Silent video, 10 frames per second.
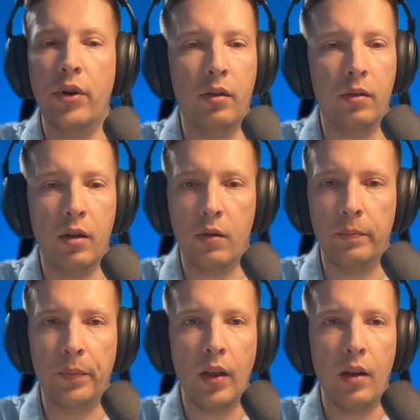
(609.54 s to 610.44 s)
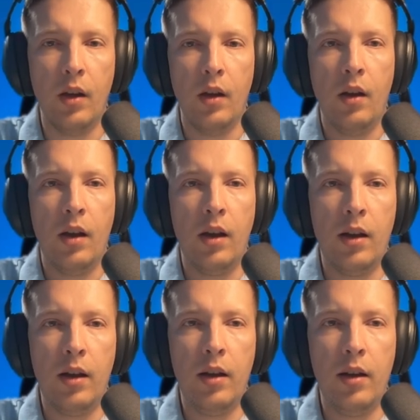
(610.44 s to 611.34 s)
clever.
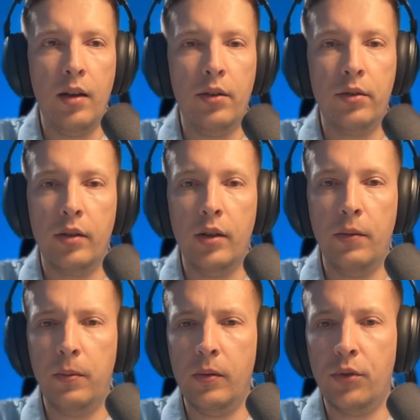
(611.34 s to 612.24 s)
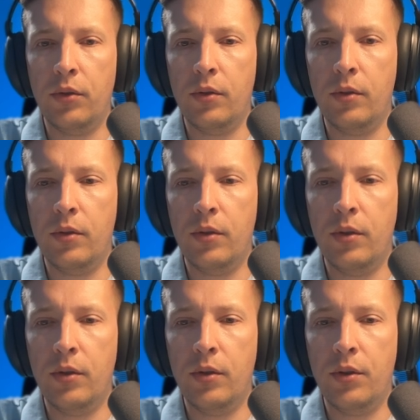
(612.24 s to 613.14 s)
And if we'll
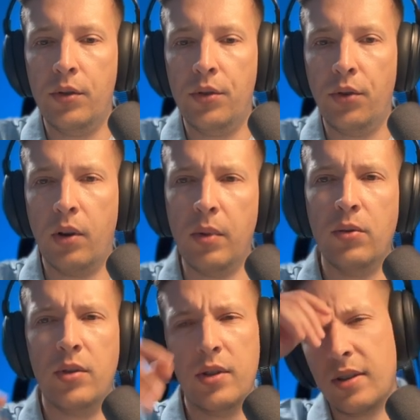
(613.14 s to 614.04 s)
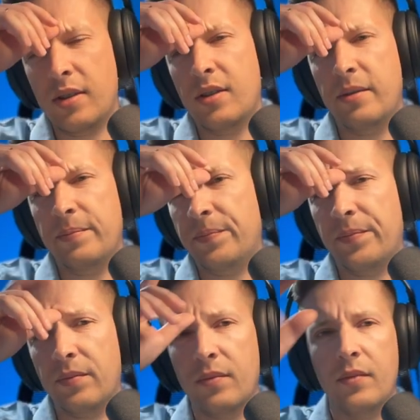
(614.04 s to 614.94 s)
talk about this,
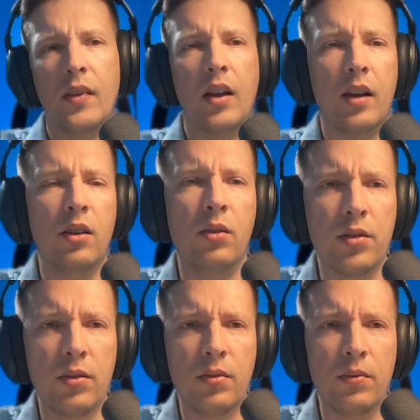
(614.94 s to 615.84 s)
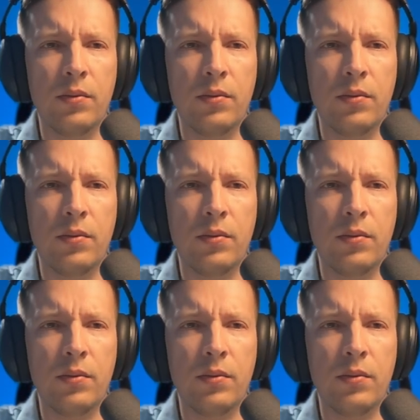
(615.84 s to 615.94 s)
I can also